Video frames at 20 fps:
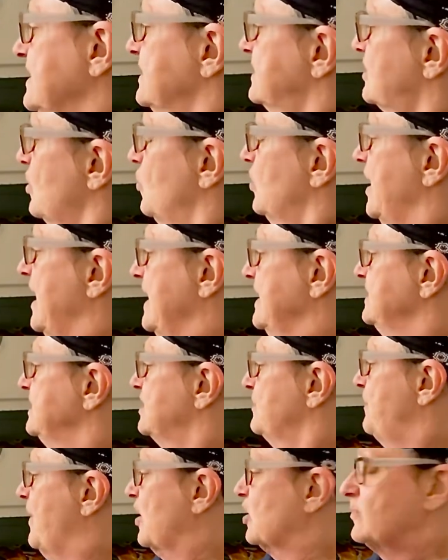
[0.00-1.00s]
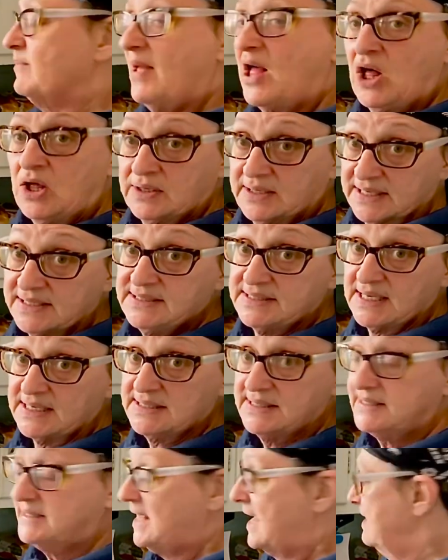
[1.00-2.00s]
soda into buttermilk. It
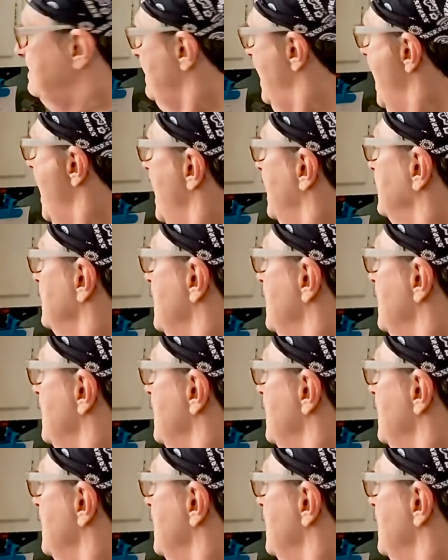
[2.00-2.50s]
does say that.